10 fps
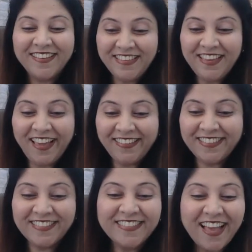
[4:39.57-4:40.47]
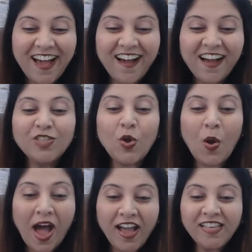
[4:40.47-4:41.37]
Yes. So
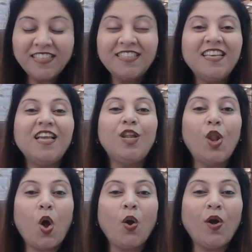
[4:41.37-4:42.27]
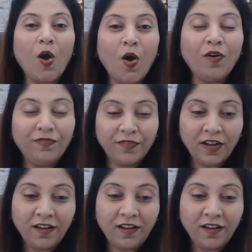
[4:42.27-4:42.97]
I see a lot of